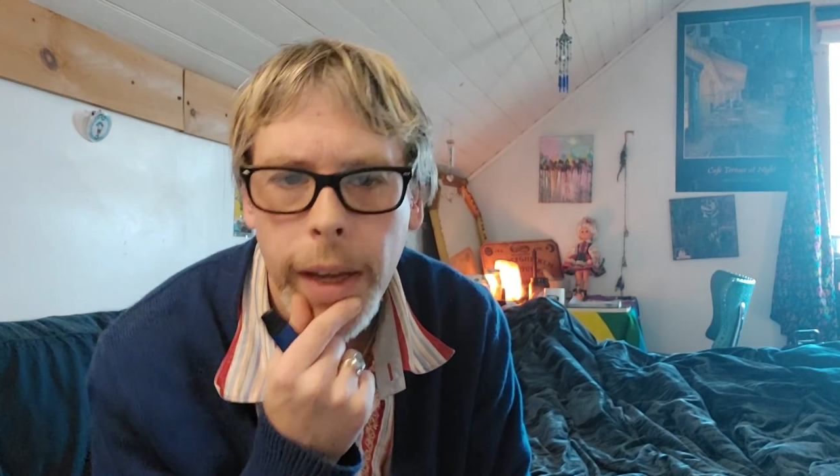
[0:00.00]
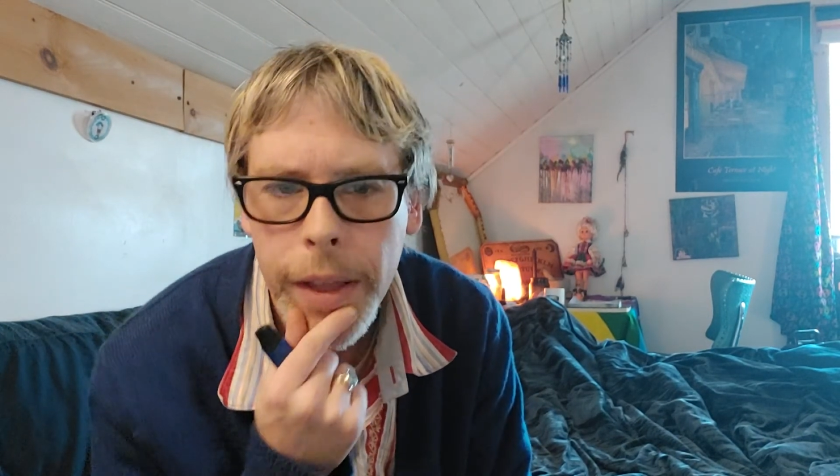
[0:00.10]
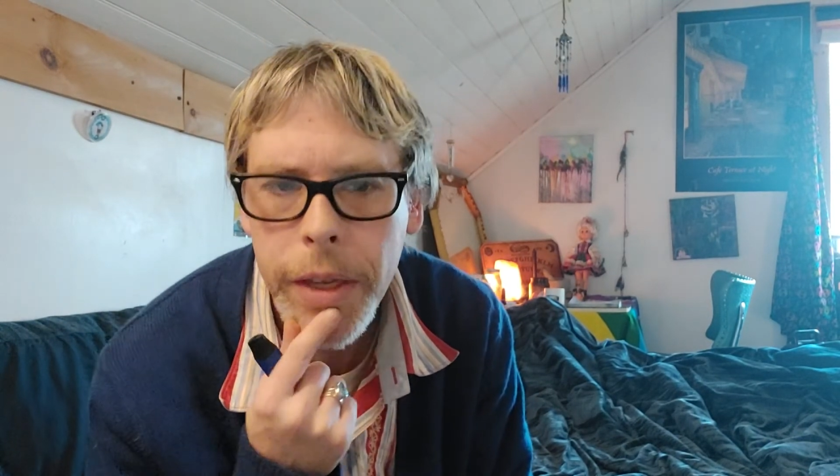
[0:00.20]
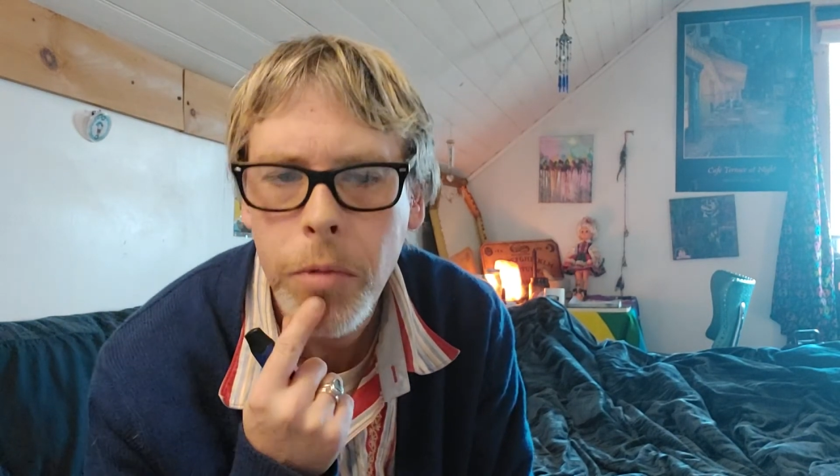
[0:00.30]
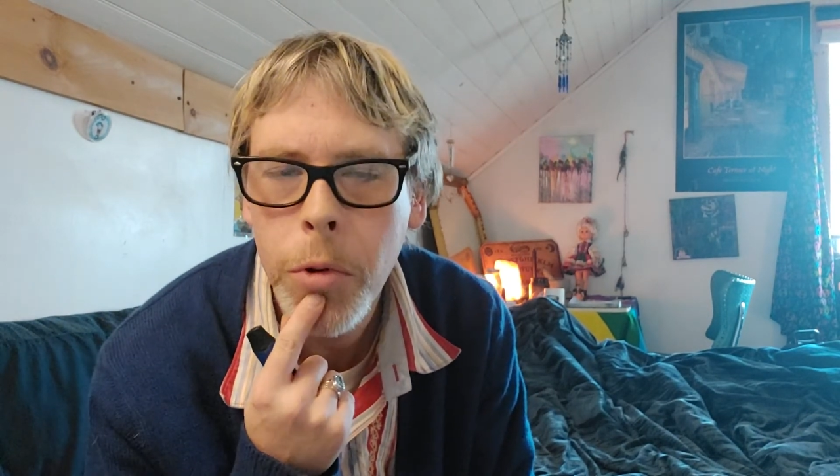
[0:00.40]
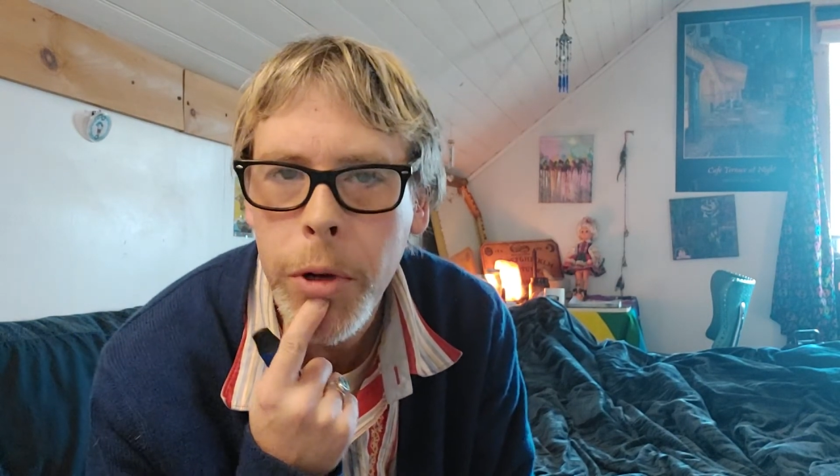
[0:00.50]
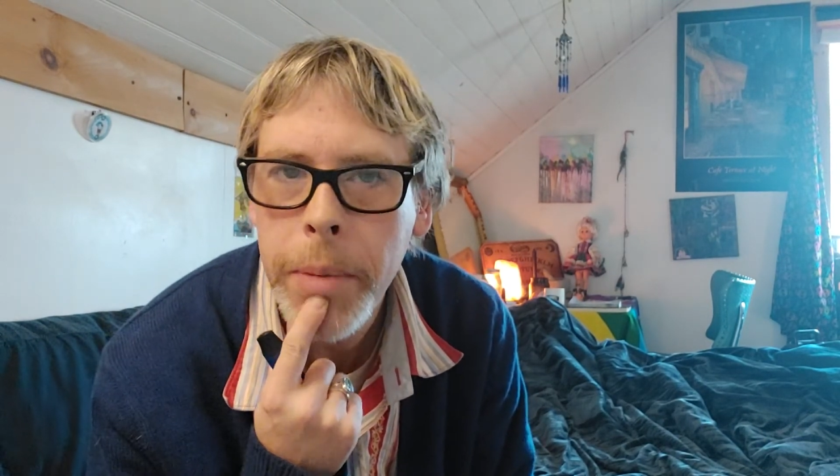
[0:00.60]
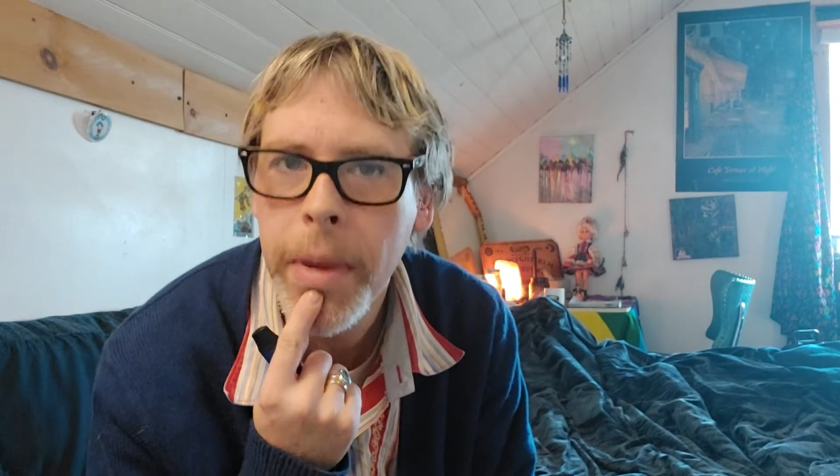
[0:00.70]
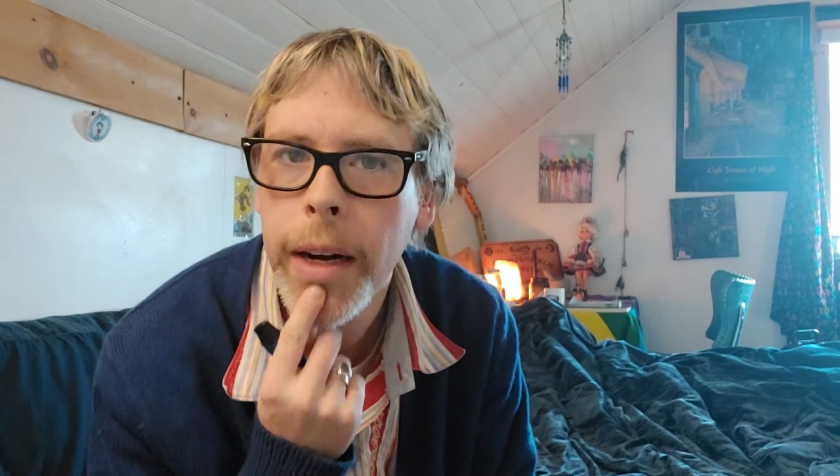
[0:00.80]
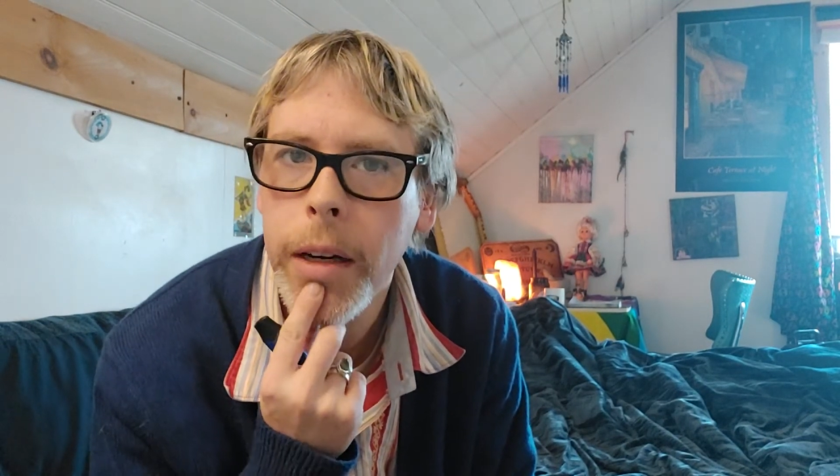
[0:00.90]
think Rooney
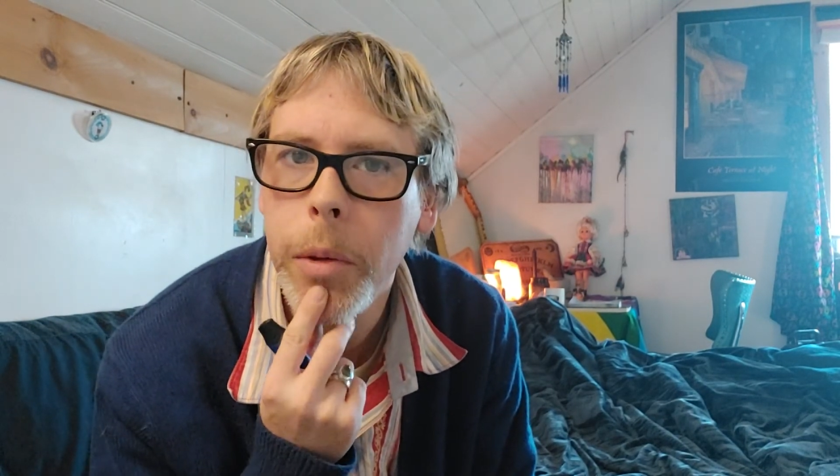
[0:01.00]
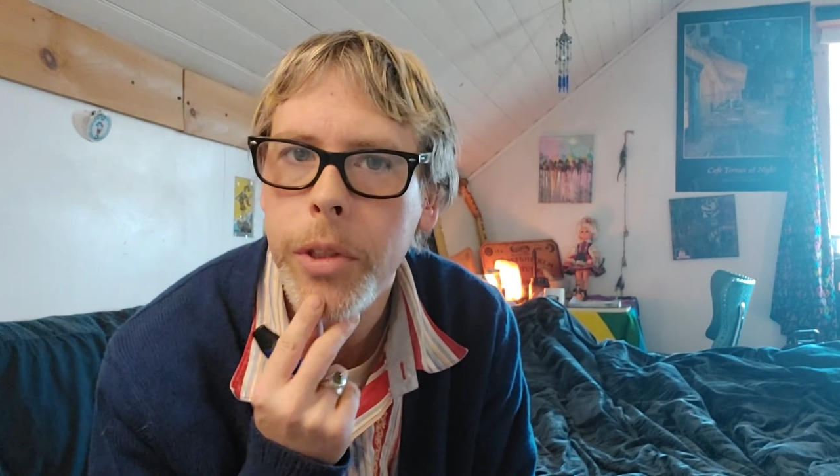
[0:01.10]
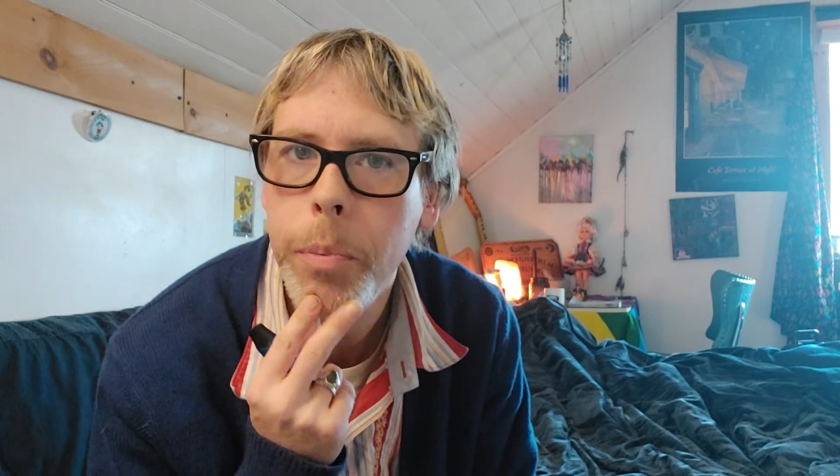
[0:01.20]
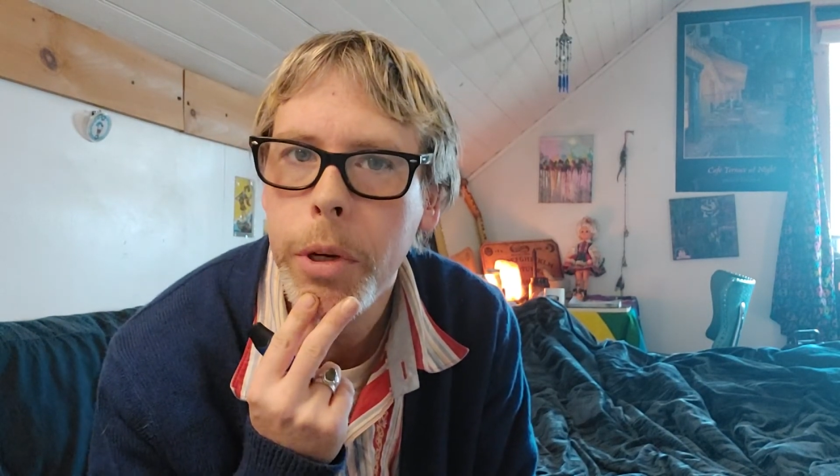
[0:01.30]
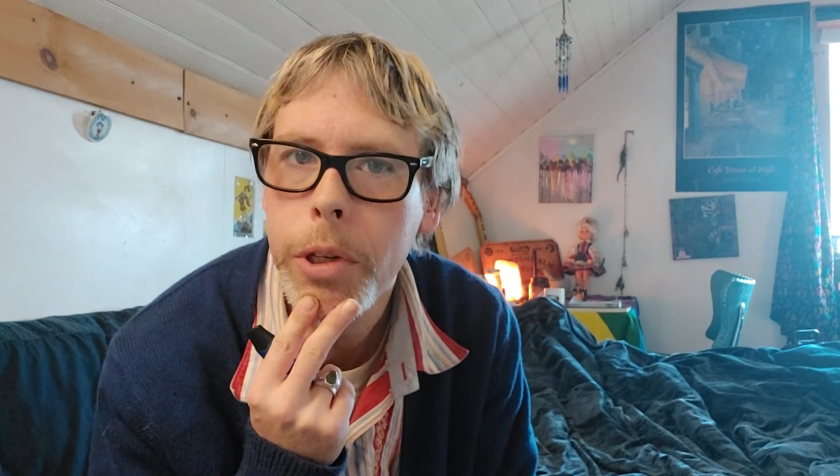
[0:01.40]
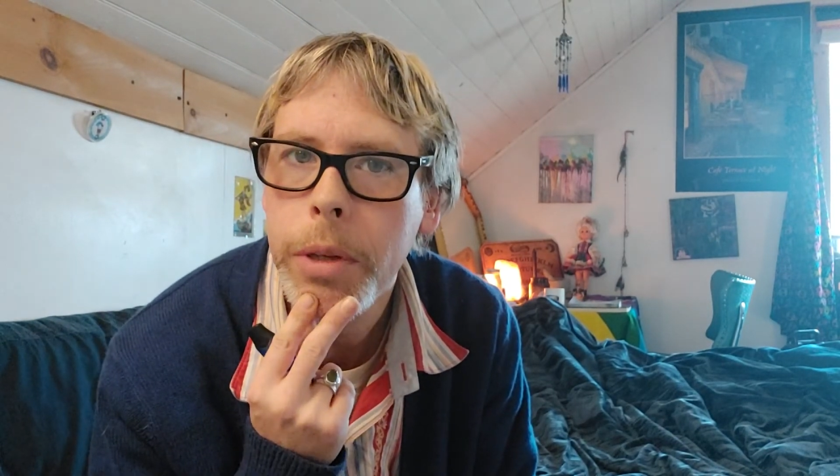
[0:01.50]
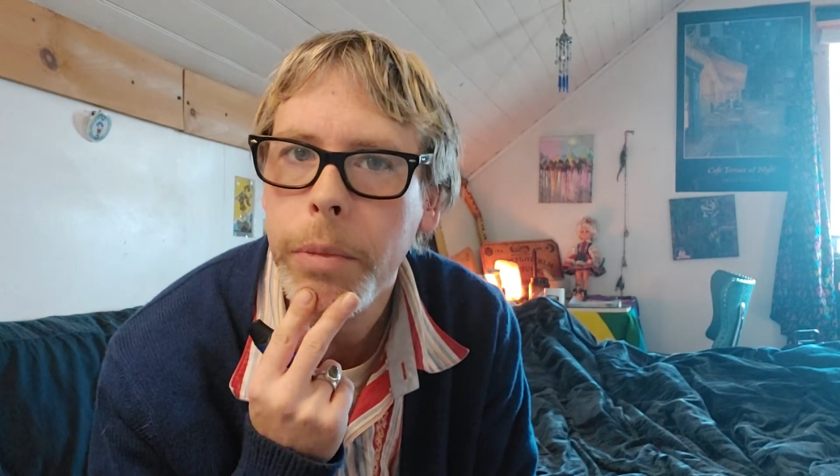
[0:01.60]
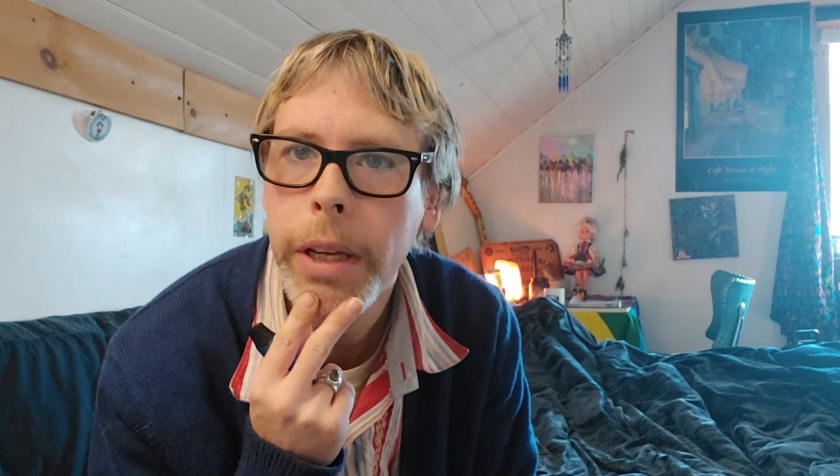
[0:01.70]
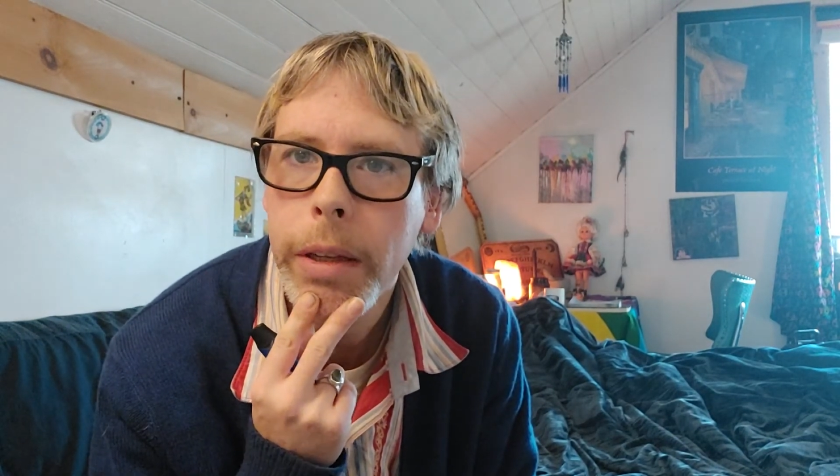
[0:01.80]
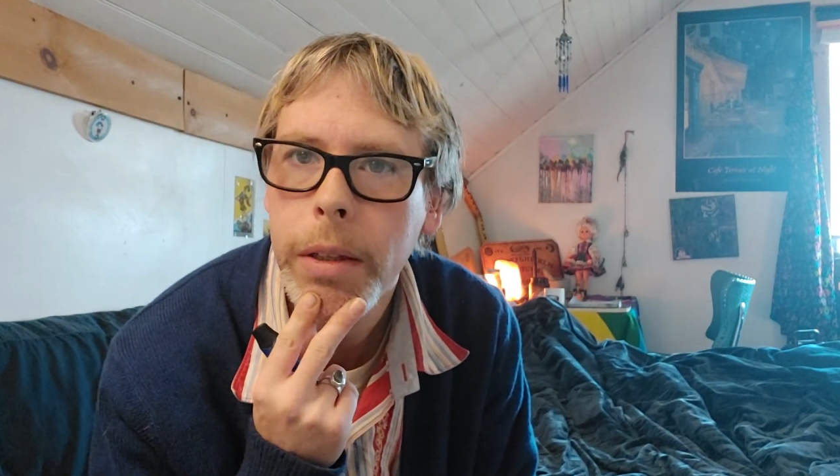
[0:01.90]
Mara was pushing
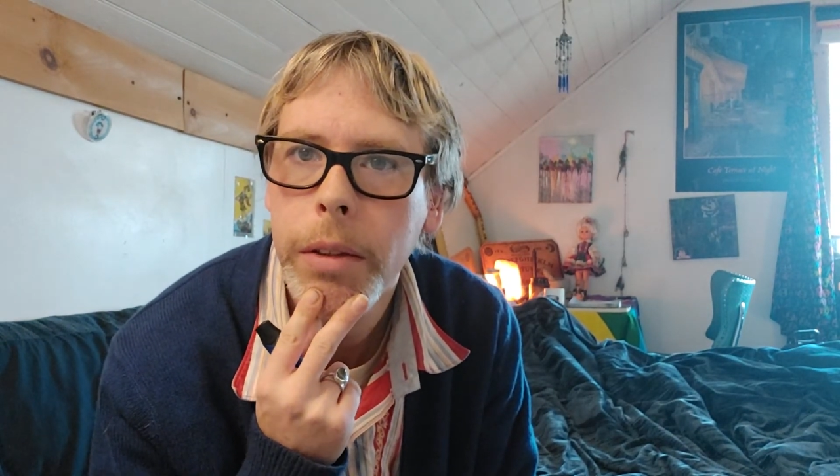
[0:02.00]
me.